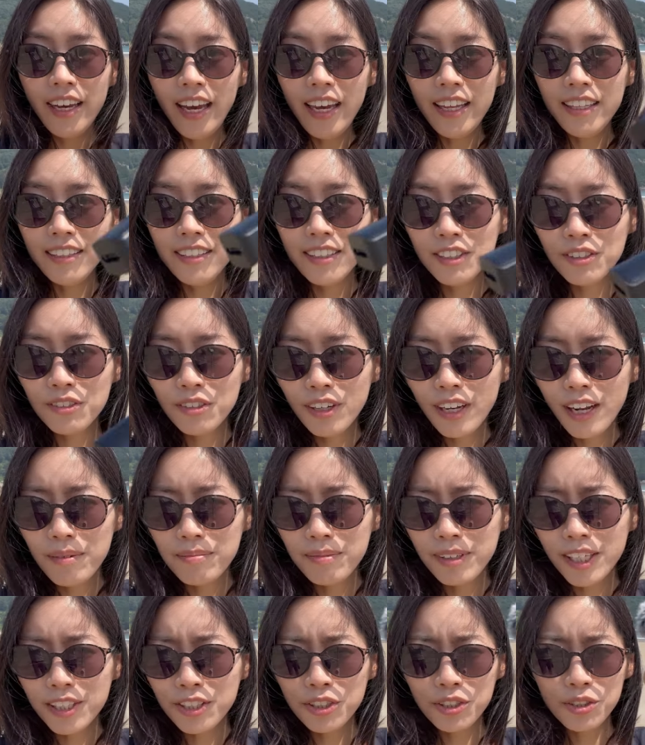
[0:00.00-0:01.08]
And this one, I'm
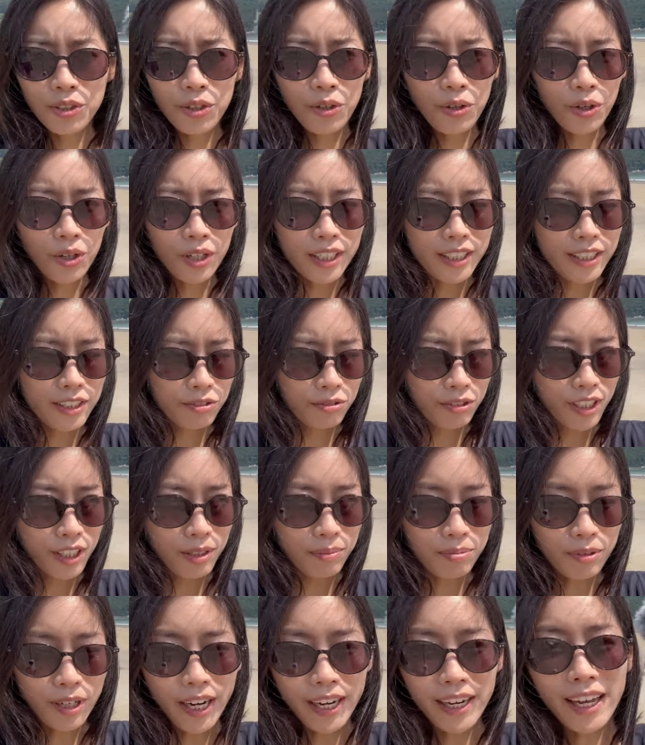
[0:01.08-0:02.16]
not sure, it's really
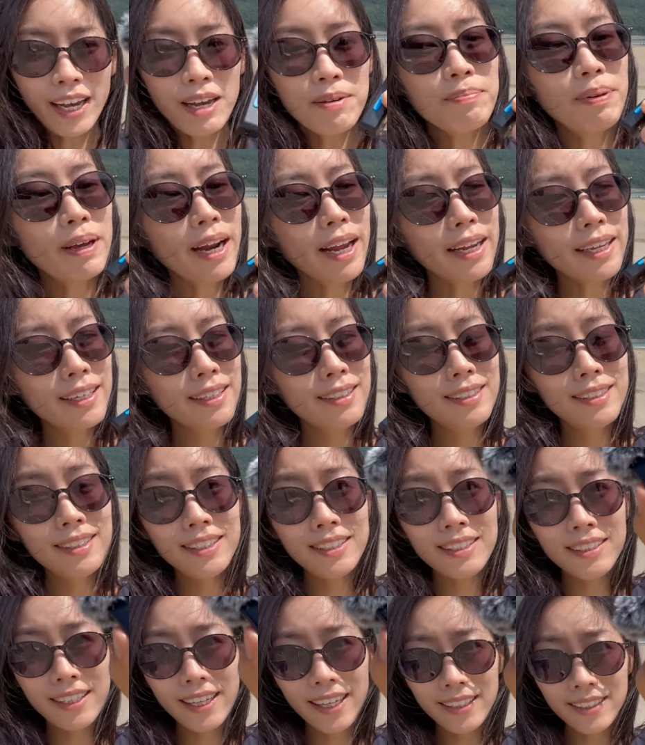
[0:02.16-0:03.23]
bright light, but I can
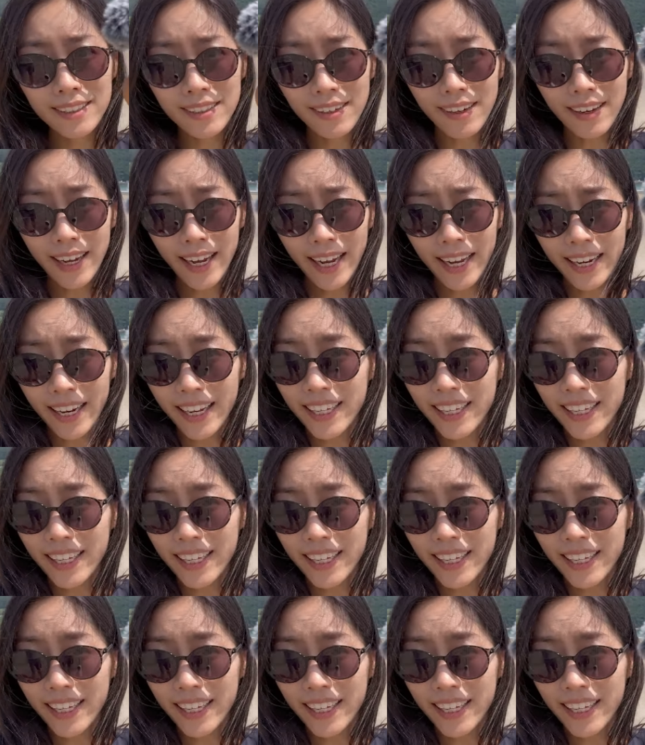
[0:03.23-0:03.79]
see that the light